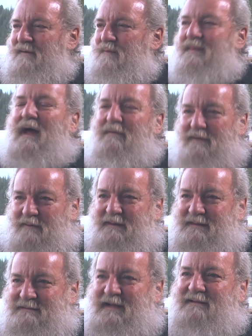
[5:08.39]
without
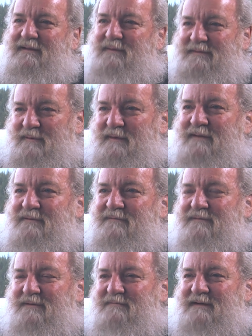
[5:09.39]
knowing exactly what they want to do
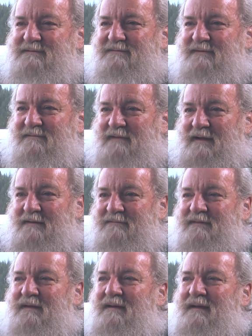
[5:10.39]
for the rest of their
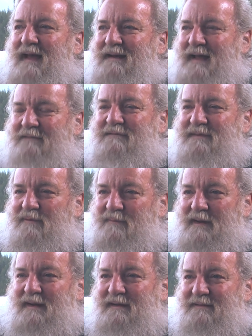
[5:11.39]
lives and have their
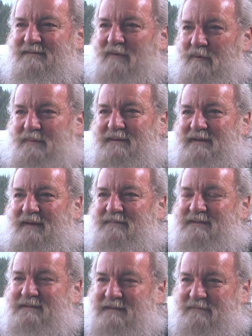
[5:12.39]
minds opened up
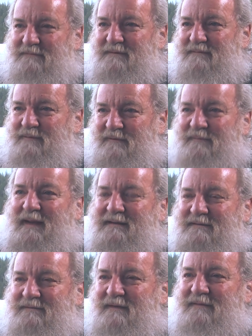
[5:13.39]
to different
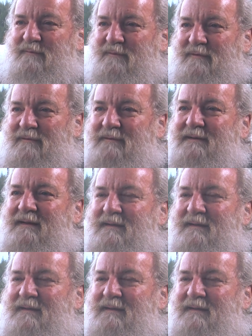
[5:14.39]
perspectives on the world,